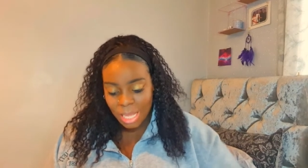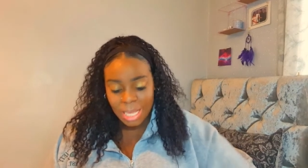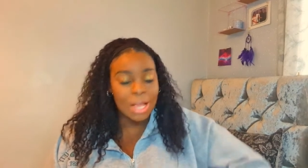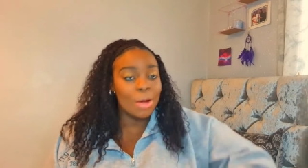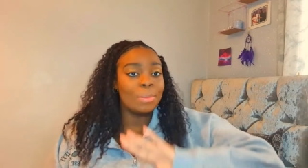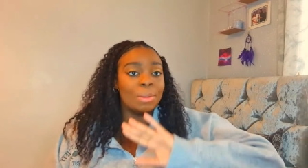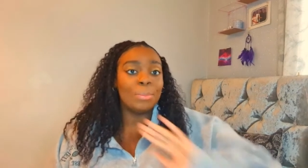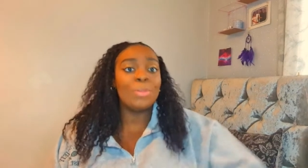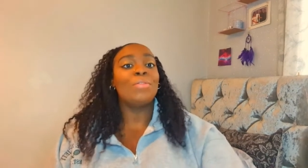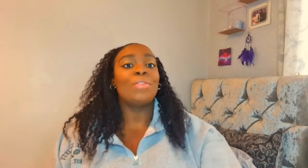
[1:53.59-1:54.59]
Like, I'll be
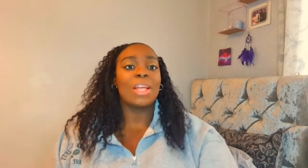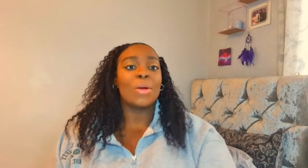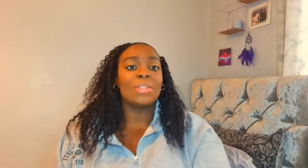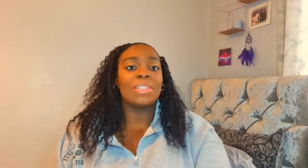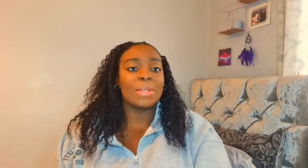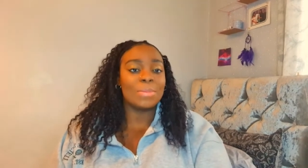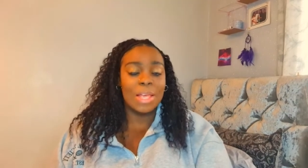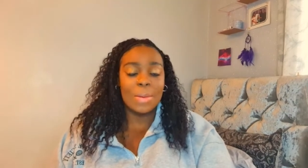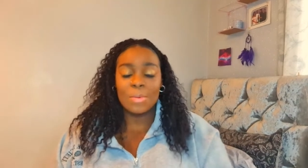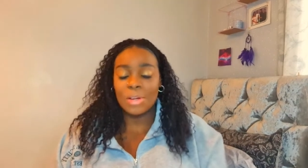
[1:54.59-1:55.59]
moving out in
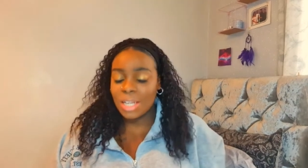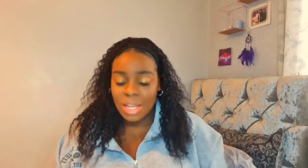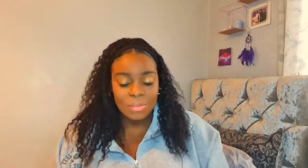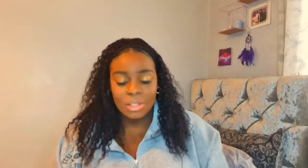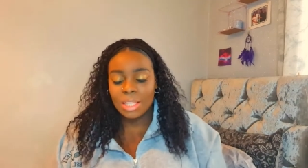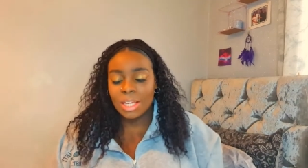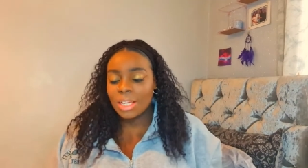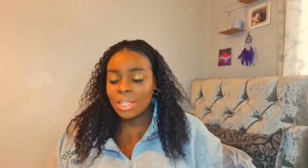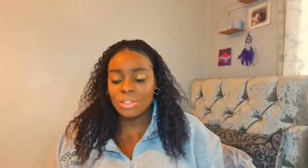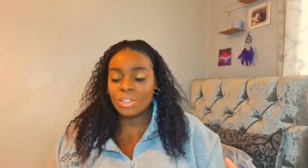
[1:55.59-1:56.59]
September and
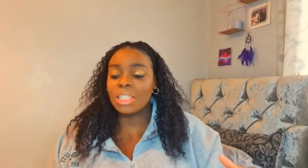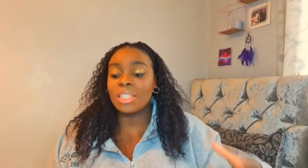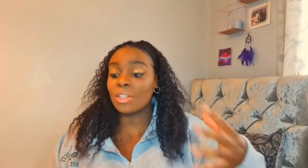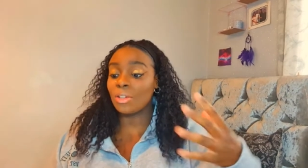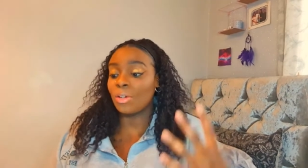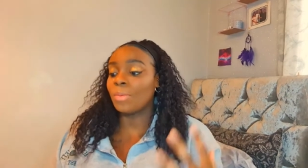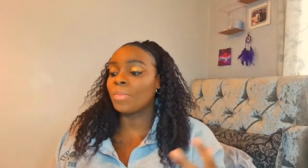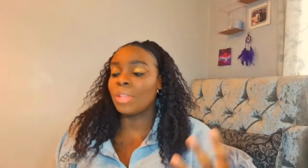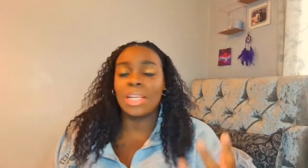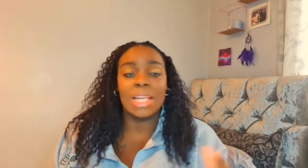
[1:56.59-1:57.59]
everything. It's a lot.
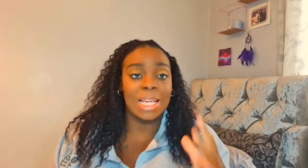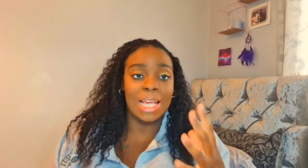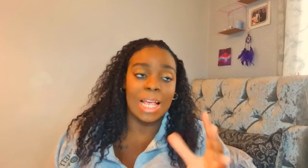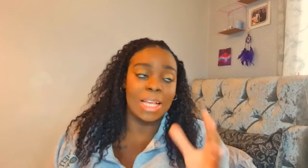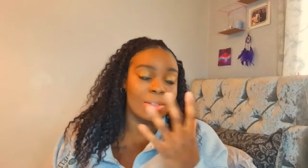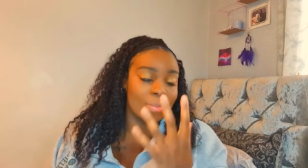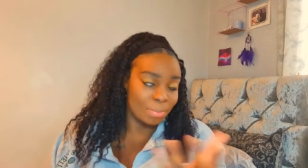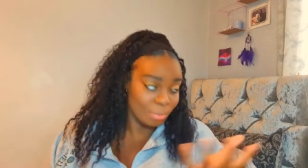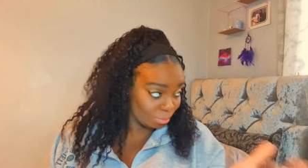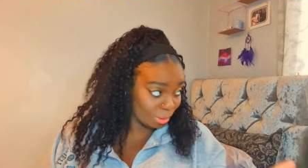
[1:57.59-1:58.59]
It's
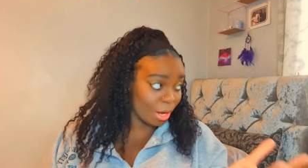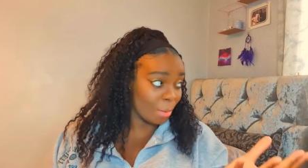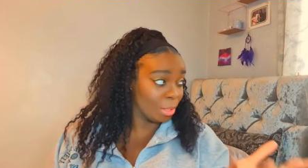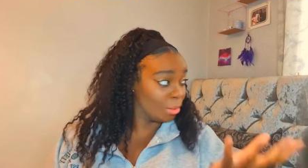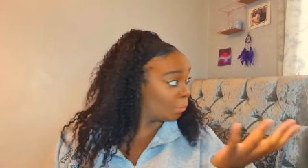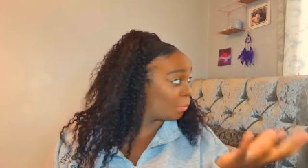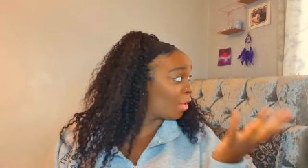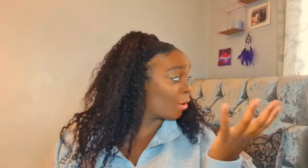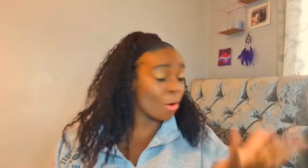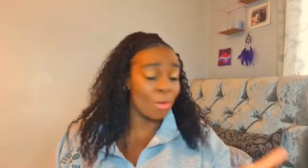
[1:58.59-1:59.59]
becoming a
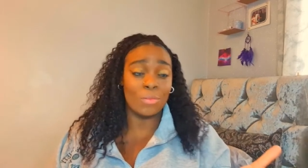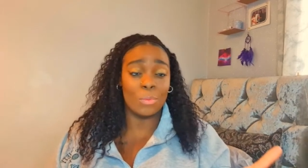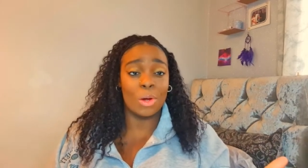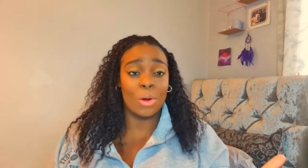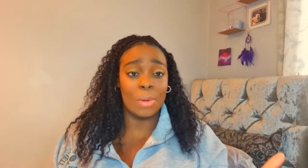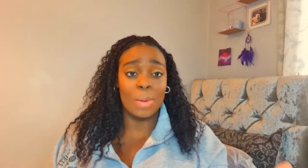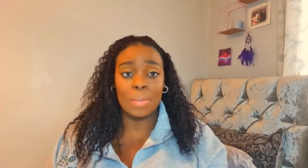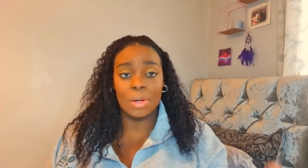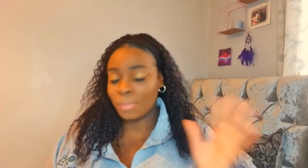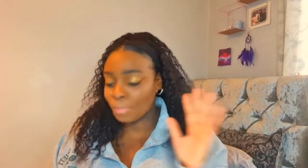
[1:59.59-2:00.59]
bit overwhelming,
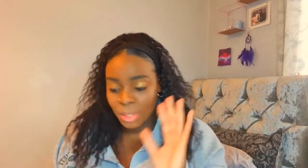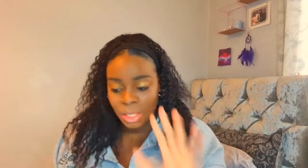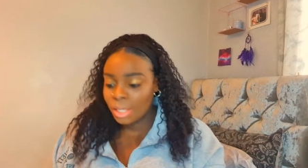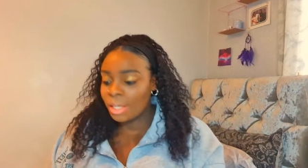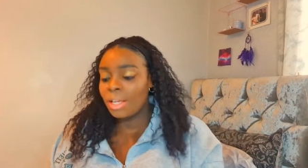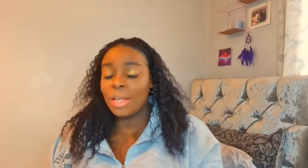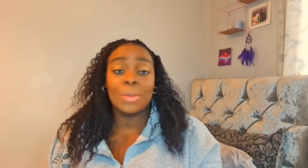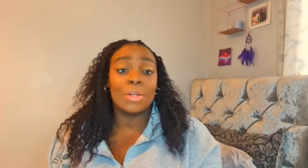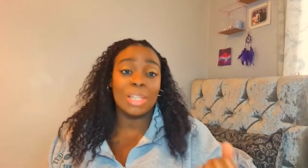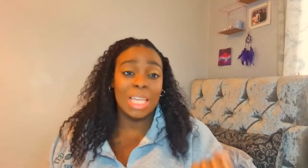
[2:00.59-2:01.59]
but
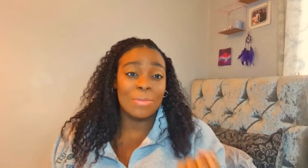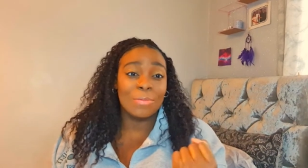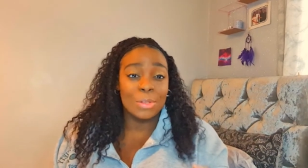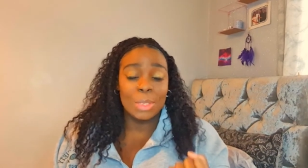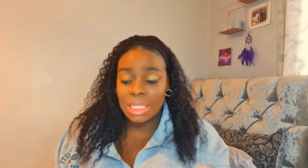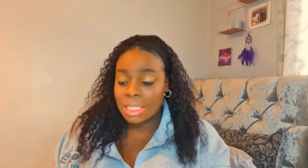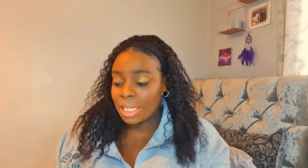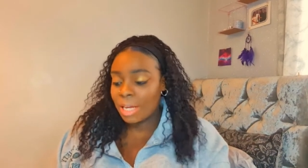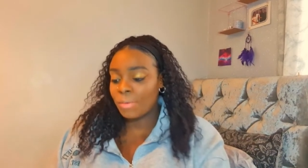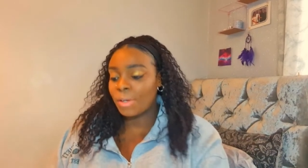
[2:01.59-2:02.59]
we're gonna get through this
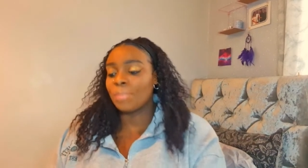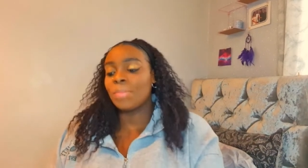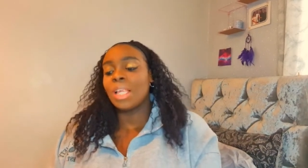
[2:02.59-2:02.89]
together.